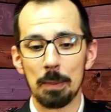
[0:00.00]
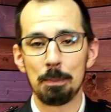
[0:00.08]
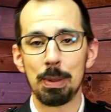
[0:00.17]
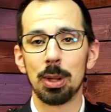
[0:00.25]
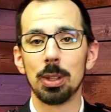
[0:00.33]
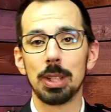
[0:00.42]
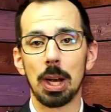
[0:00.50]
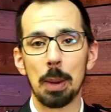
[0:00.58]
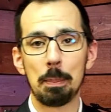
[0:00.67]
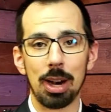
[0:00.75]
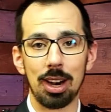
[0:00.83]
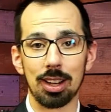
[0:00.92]
Build a
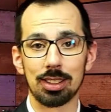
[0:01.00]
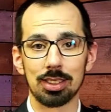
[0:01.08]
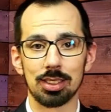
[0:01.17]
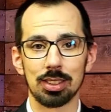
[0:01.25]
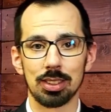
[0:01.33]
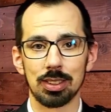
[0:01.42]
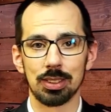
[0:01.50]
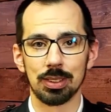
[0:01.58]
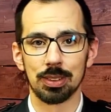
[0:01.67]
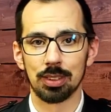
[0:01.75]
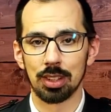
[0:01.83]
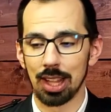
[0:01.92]
box.
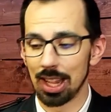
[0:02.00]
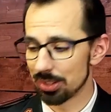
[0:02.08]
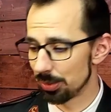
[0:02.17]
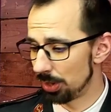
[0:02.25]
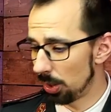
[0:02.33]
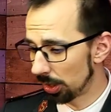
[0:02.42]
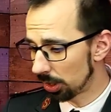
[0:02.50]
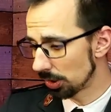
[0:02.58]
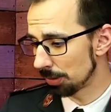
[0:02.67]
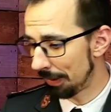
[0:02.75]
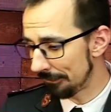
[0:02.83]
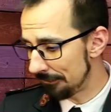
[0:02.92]
And so Noah goes
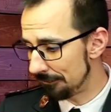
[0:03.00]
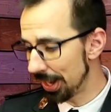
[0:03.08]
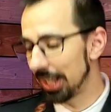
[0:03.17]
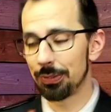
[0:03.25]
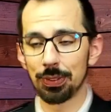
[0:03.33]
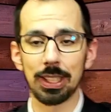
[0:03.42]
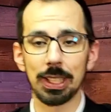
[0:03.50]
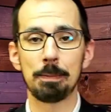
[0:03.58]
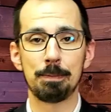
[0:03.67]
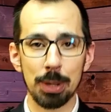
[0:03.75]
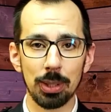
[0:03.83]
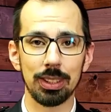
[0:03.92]
about faithfully
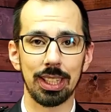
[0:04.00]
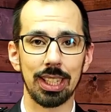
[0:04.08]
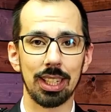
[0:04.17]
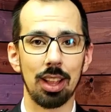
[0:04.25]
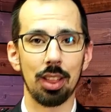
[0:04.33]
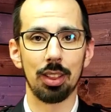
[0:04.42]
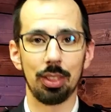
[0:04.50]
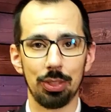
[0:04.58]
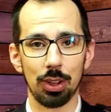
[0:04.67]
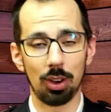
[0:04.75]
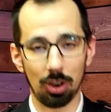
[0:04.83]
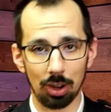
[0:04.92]
building
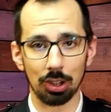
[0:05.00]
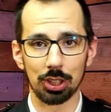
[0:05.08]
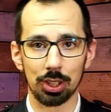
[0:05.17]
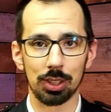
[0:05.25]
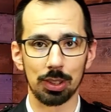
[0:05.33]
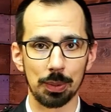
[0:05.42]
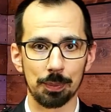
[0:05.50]
the ark.